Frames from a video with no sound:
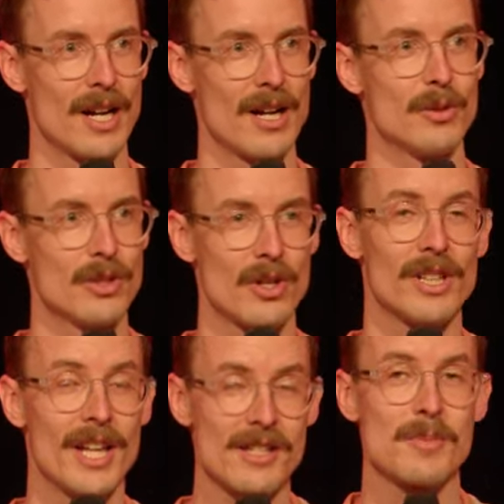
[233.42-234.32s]
He will not
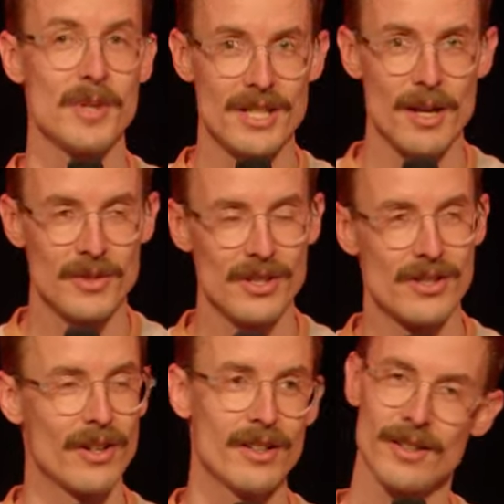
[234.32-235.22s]
let us be tempted.
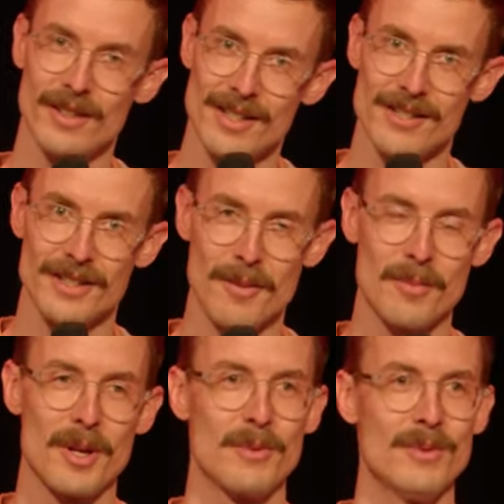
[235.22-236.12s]
Sorry, God doesn't
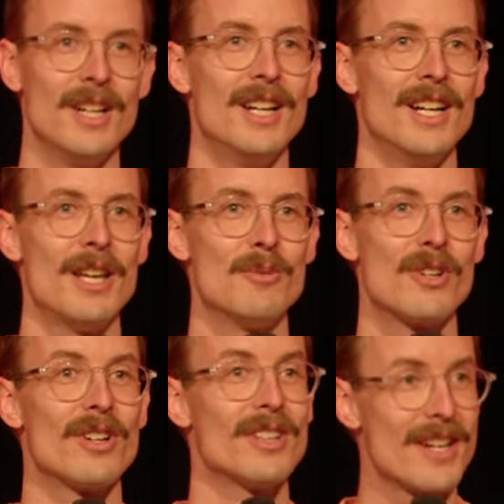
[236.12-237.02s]
tempt people. He will
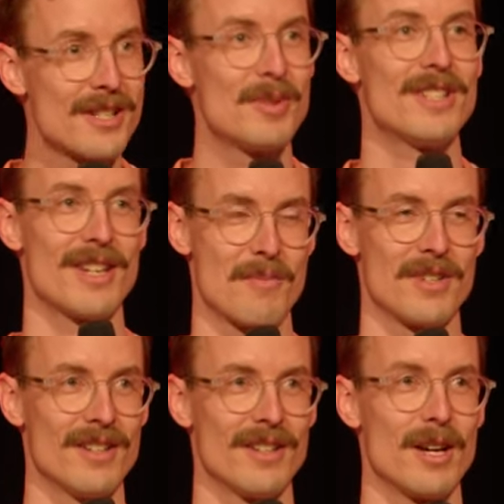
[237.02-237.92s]
not let us be
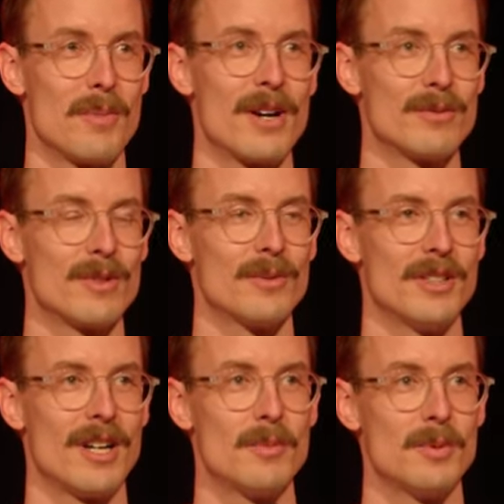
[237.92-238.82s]
tempted above what we
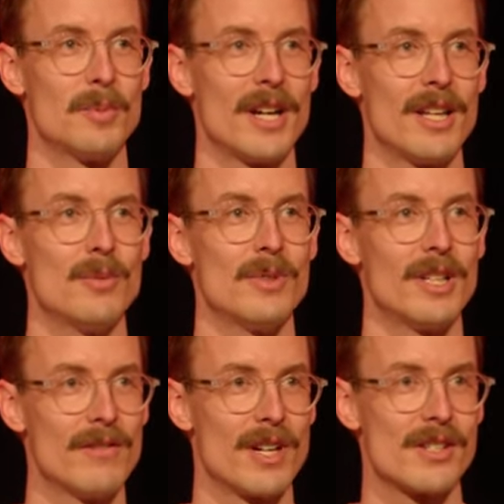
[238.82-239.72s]
are able, but he will
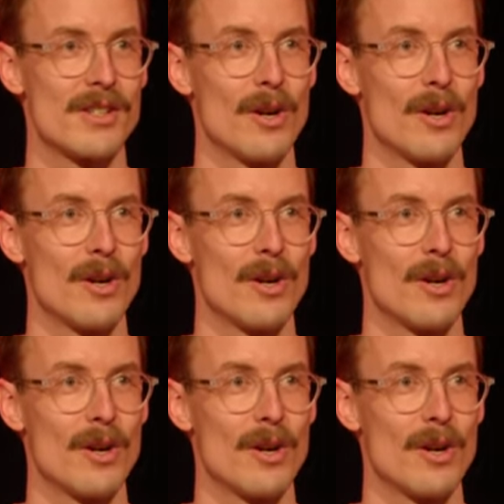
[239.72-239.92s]
give us